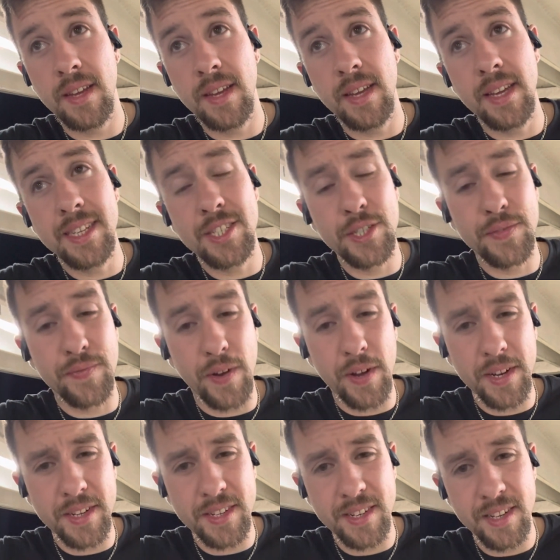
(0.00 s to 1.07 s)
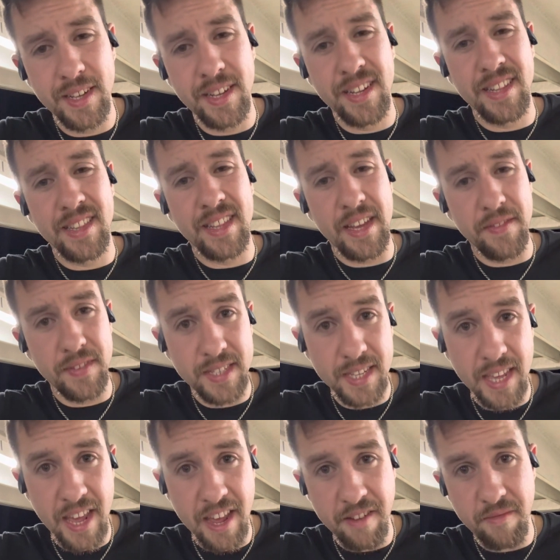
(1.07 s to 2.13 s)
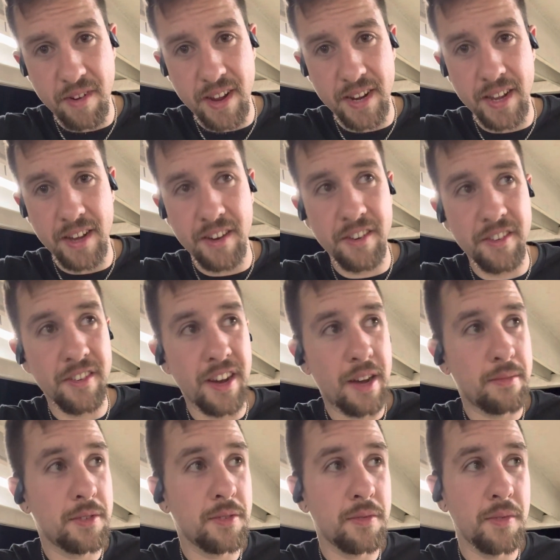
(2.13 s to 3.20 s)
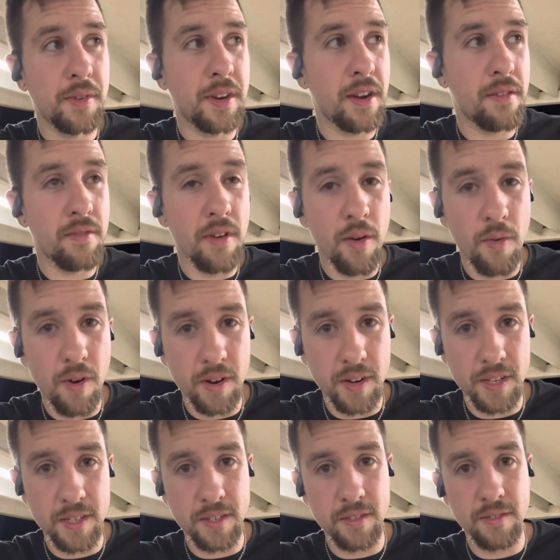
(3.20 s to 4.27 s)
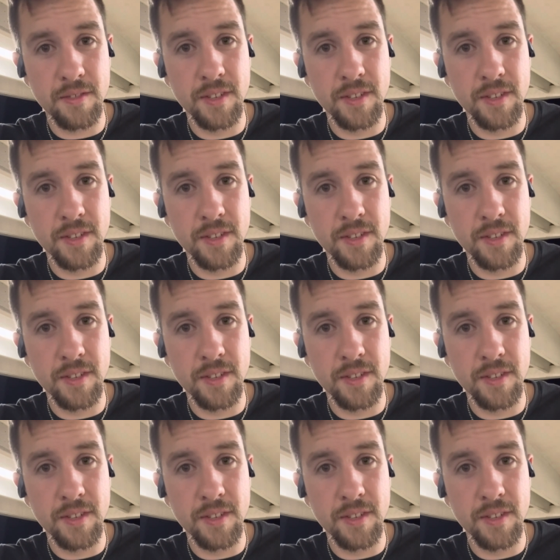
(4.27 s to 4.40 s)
It's just fun. Life is a game right now. I'm doing whatever I want to do.